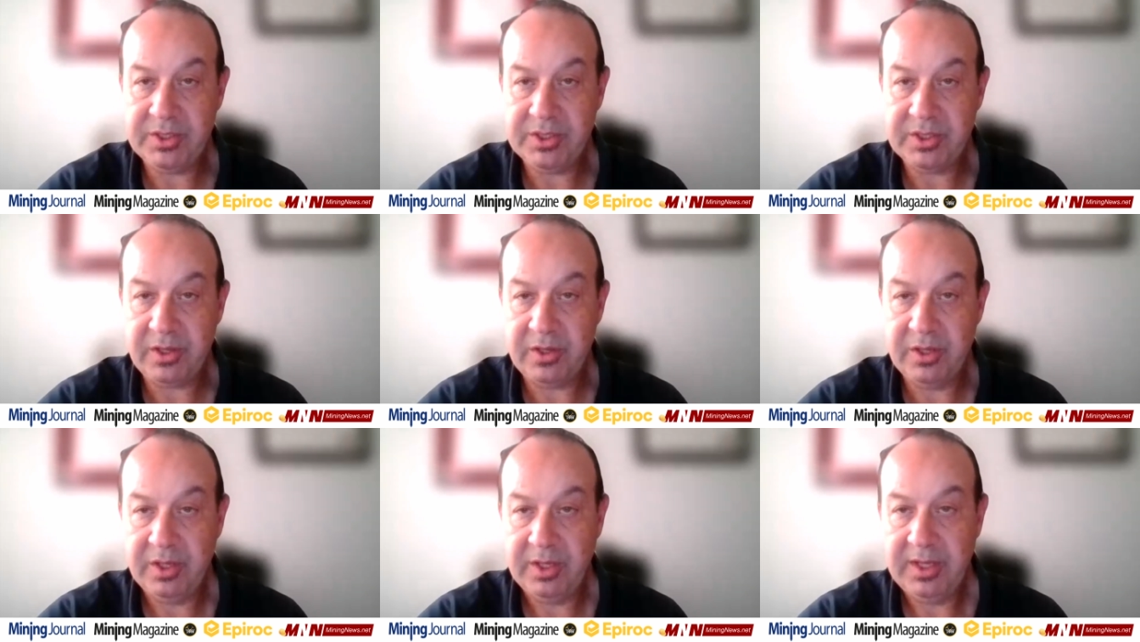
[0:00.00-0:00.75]
So
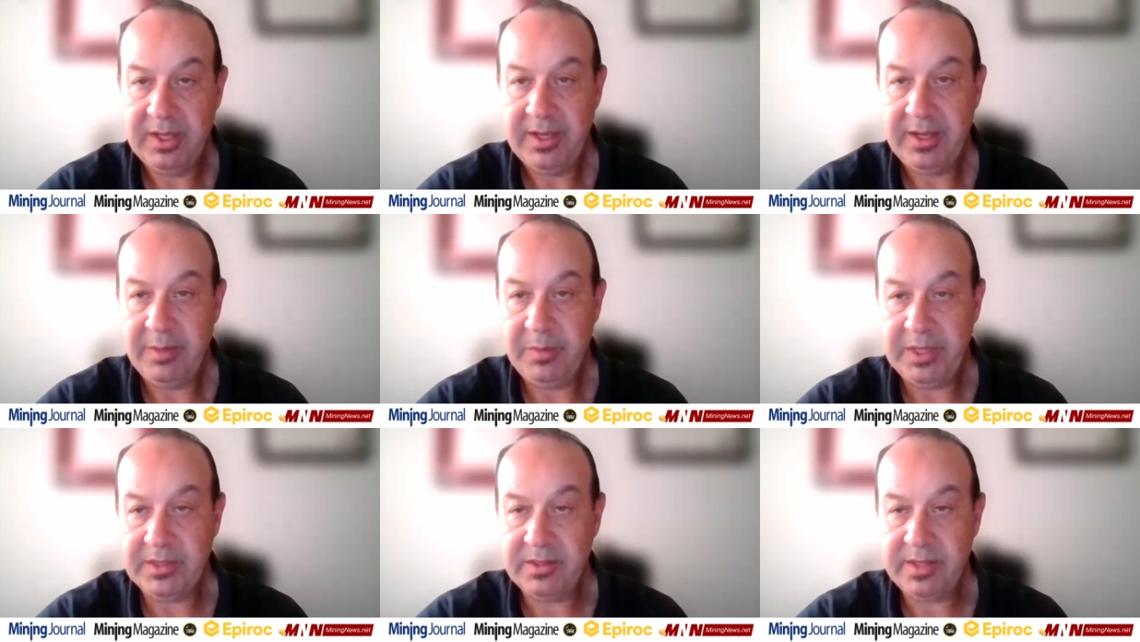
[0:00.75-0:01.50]
um,
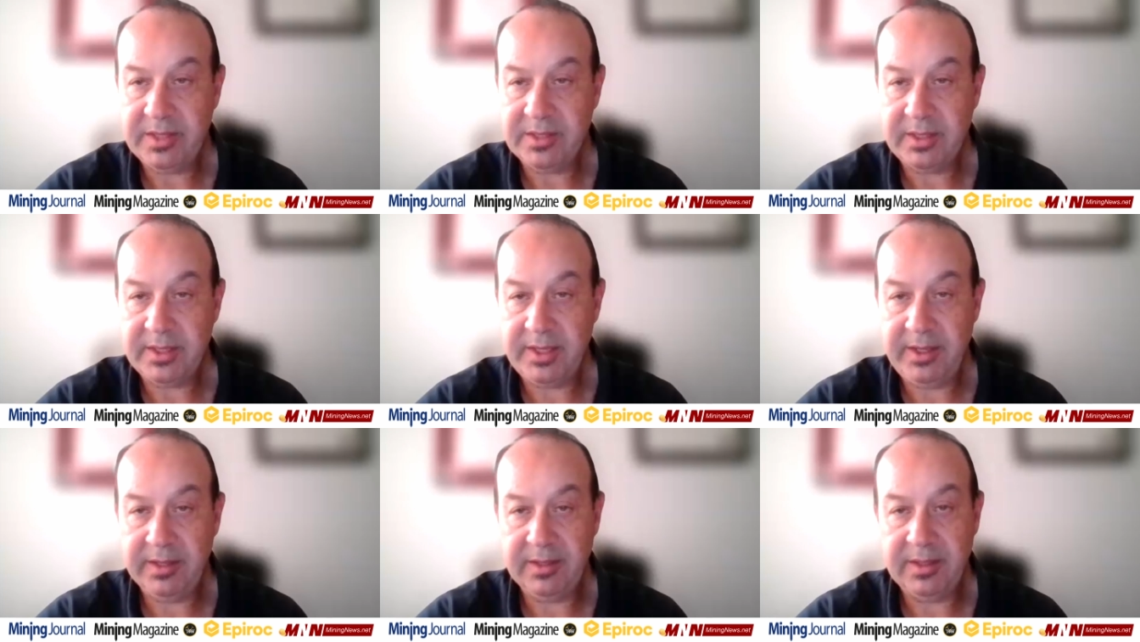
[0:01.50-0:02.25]
that's that's a
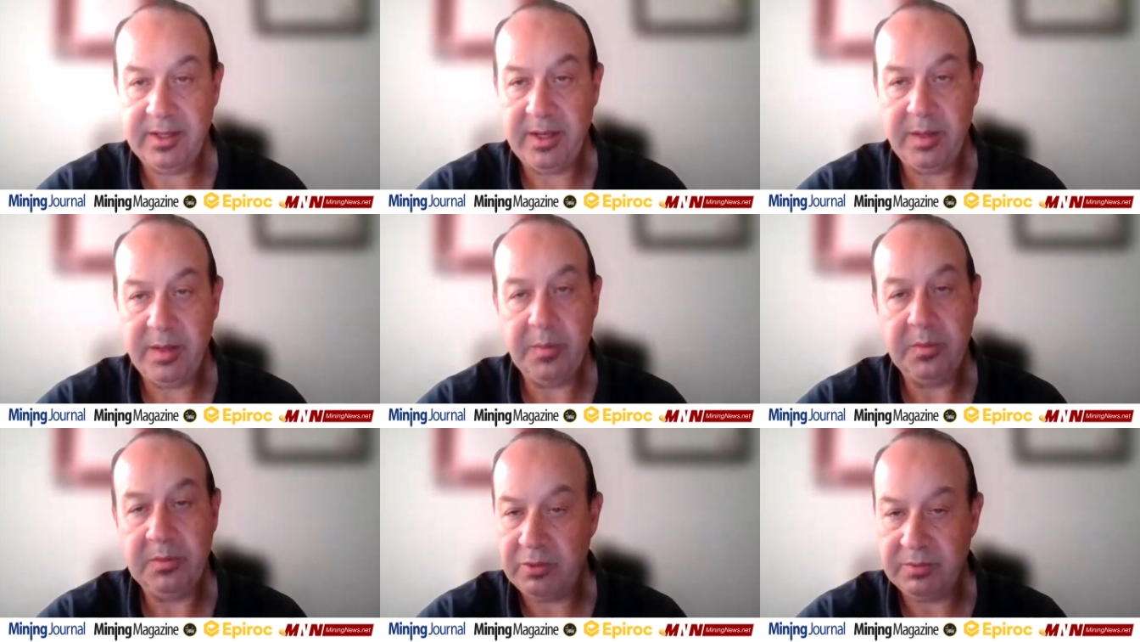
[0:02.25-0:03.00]
key,
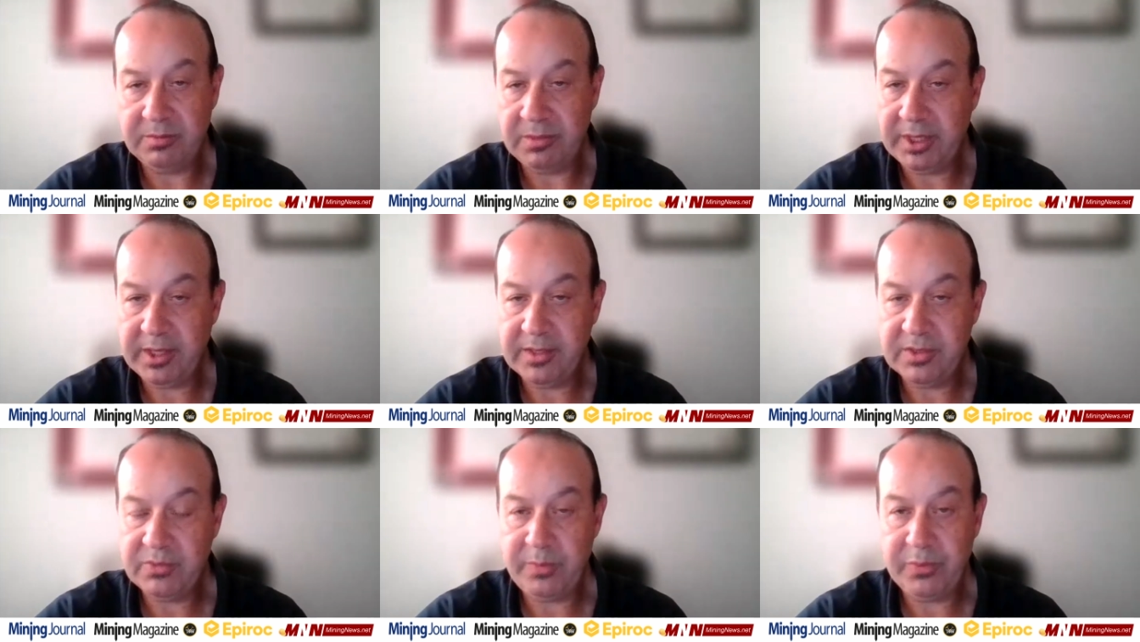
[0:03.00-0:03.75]
um, I
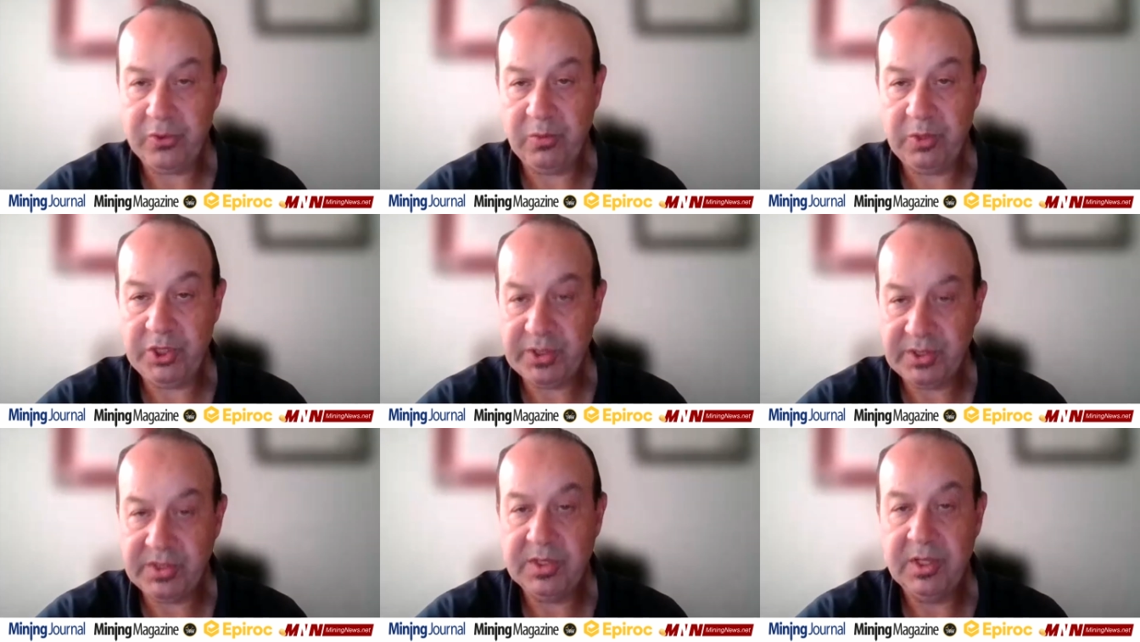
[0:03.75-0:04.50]
guess, report which
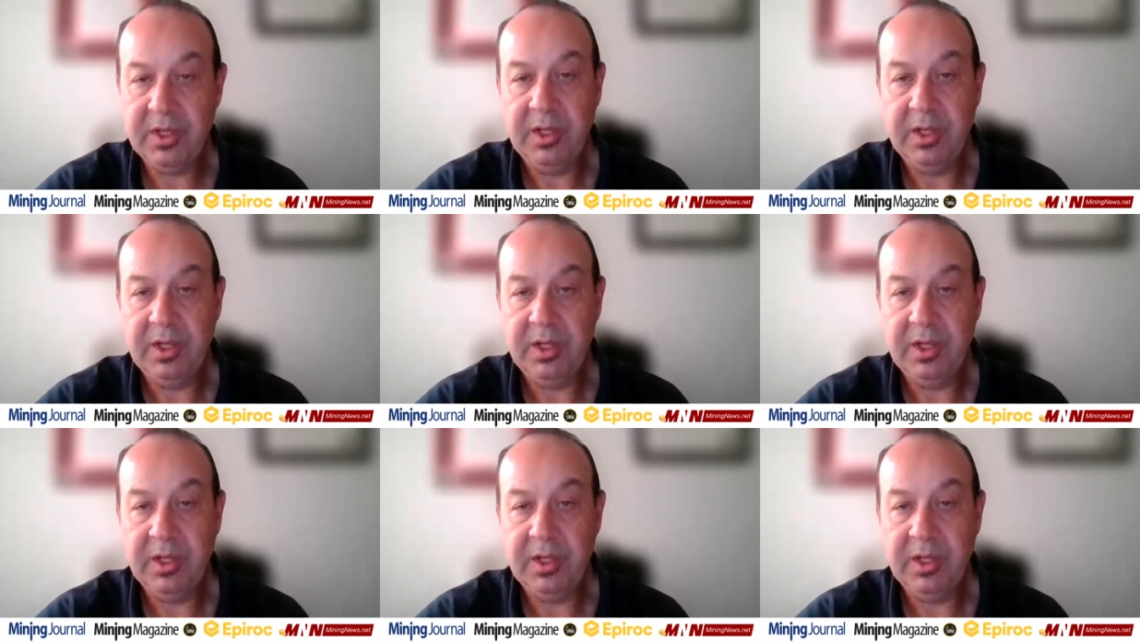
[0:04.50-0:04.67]
is